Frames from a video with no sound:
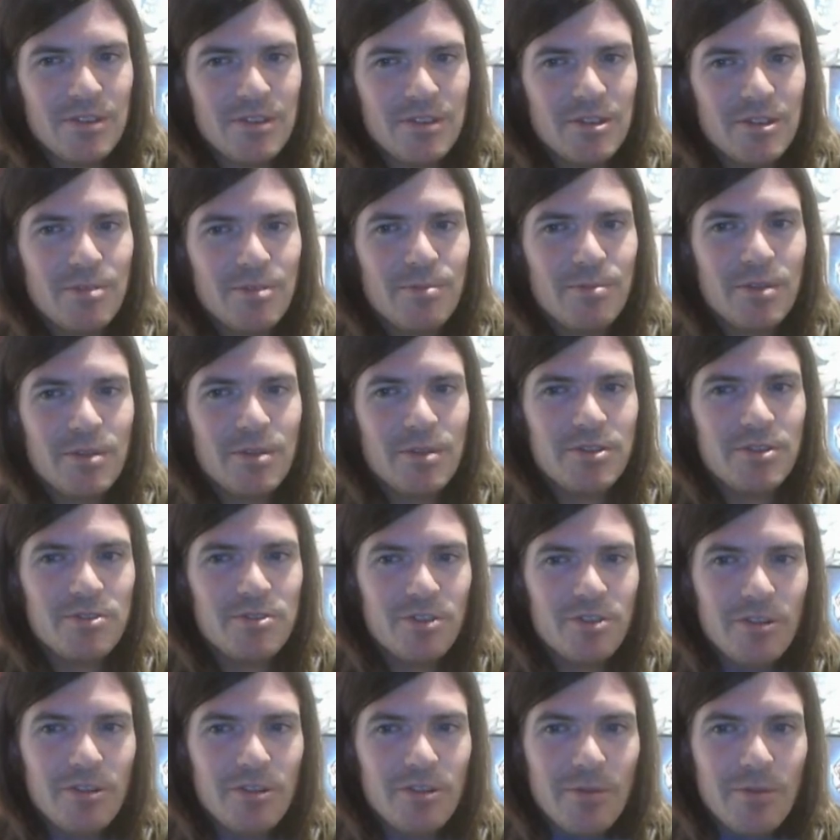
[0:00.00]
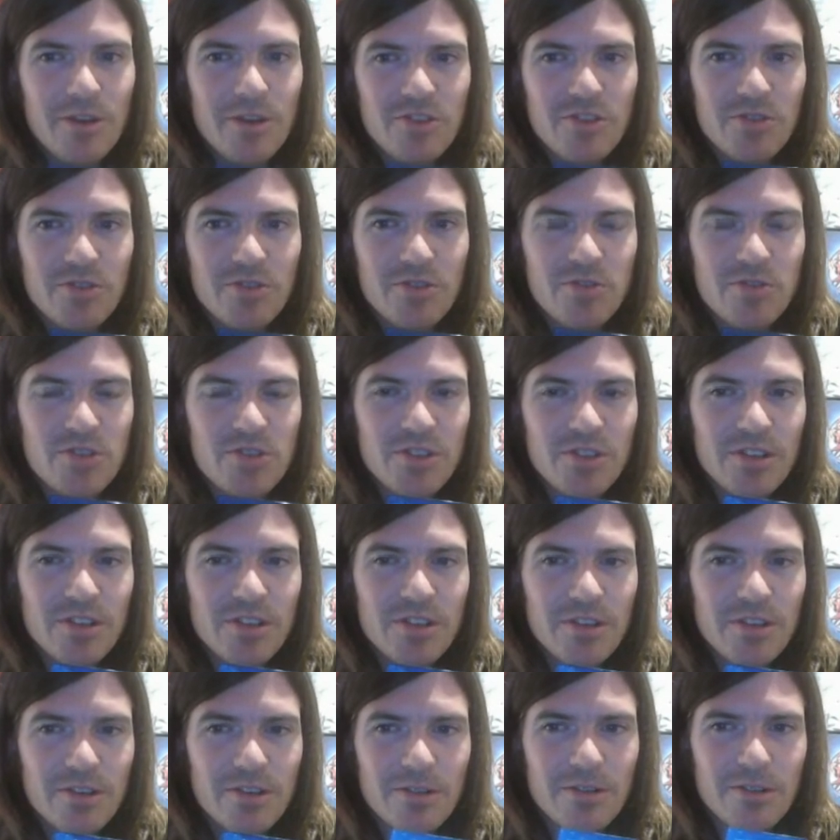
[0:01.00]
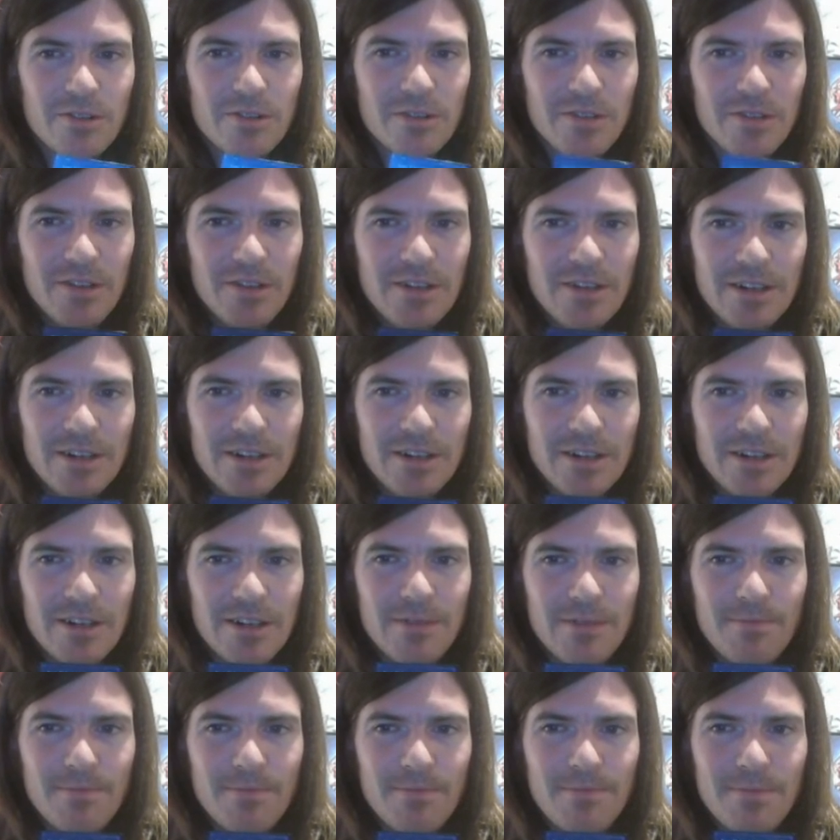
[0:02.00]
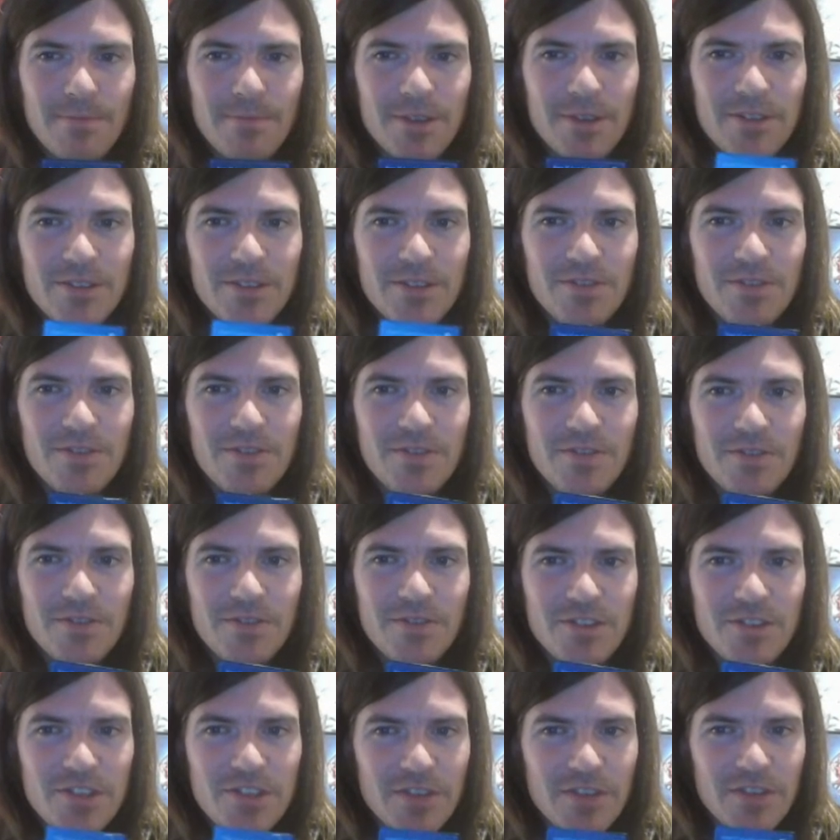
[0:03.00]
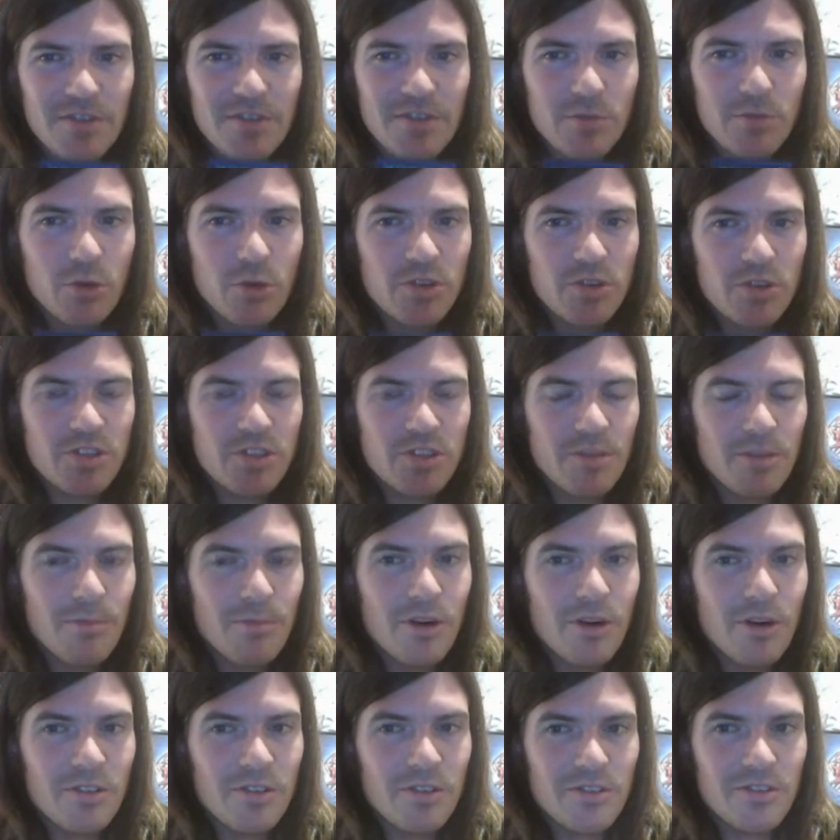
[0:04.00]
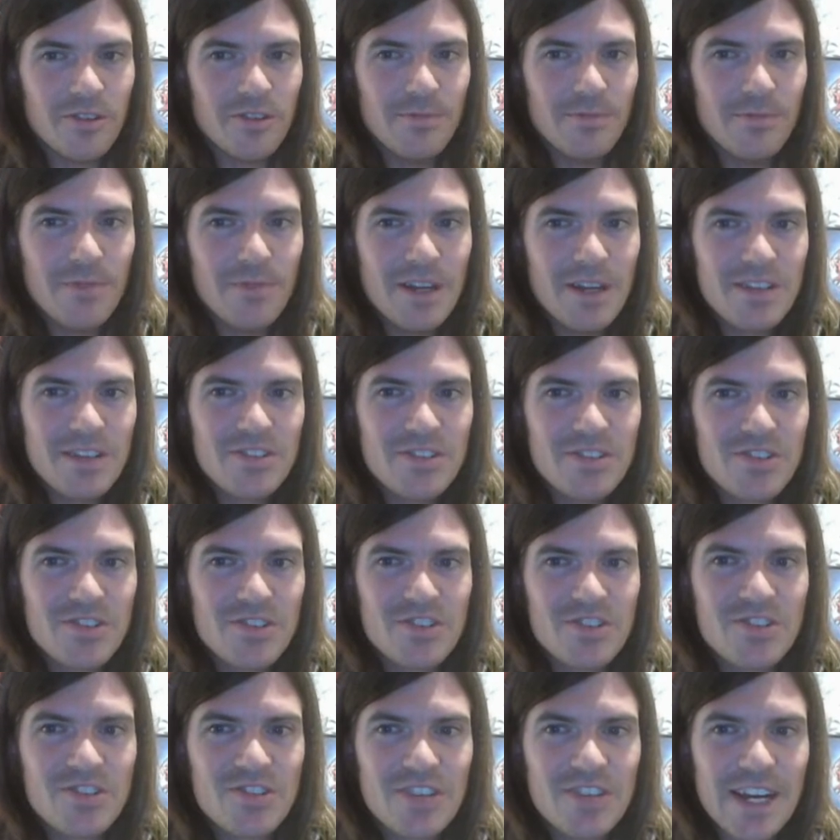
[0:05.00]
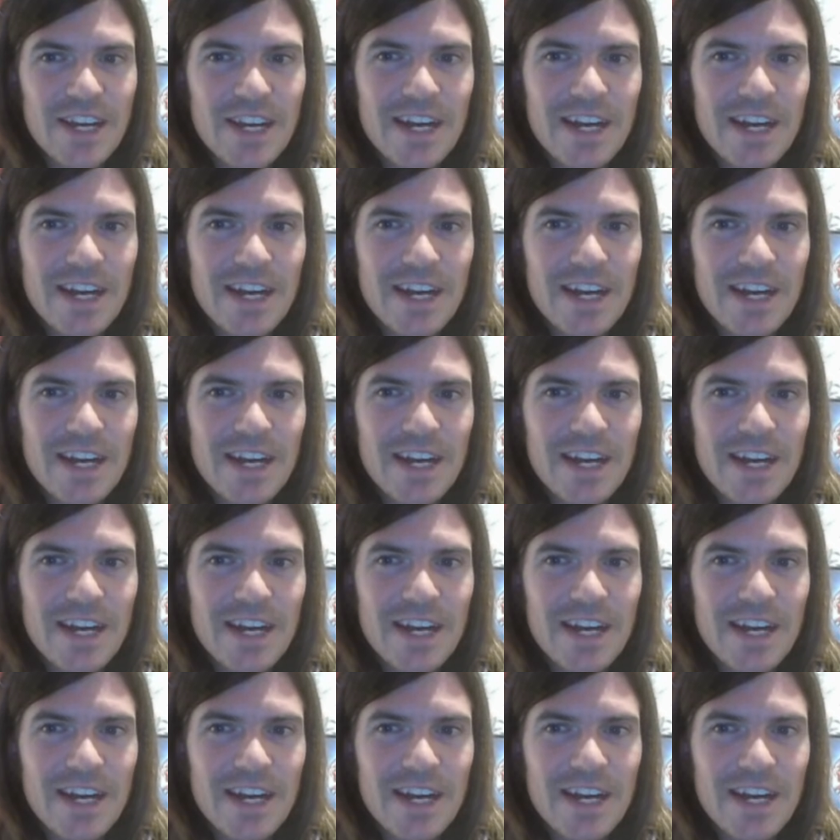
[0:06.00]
Play Dark Magical Circle, and if the 7th one is among them, stack.